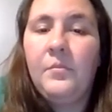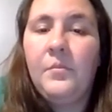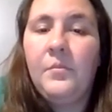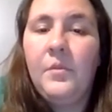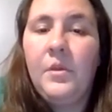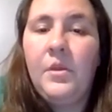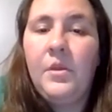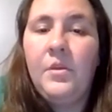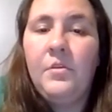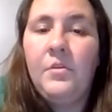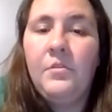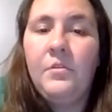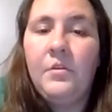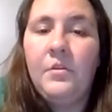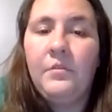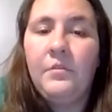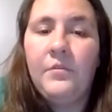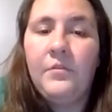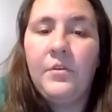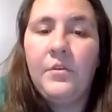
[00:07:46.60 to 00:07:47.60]

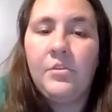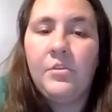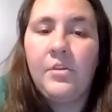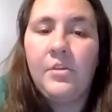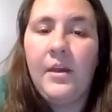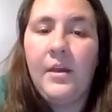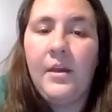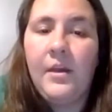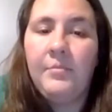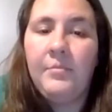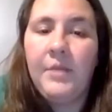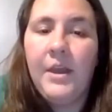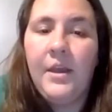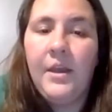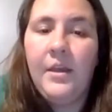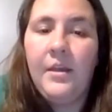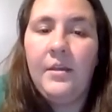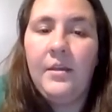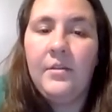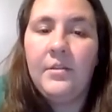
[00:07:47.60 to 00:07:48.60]
Beautiful job,
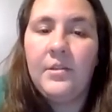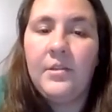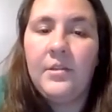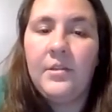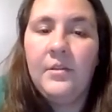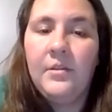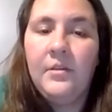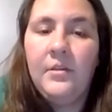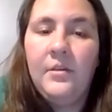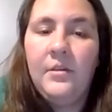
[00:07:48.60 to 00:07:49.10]
guys.